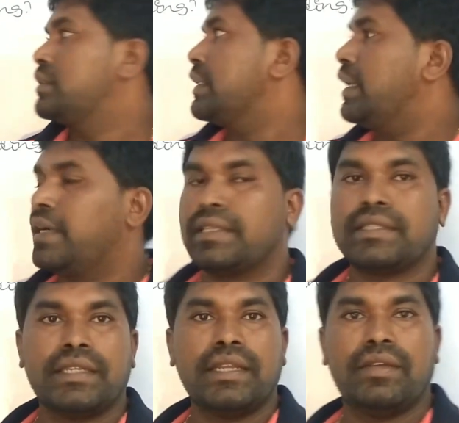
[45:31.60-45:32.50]
Let us
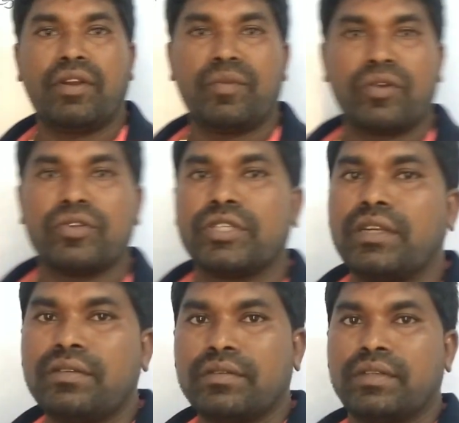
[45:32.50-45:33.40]
see one more
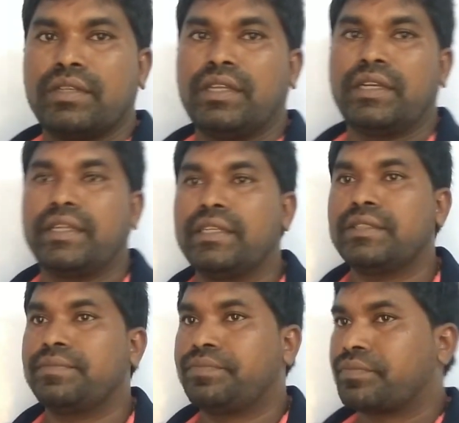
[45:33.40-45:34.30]
question. Here it is.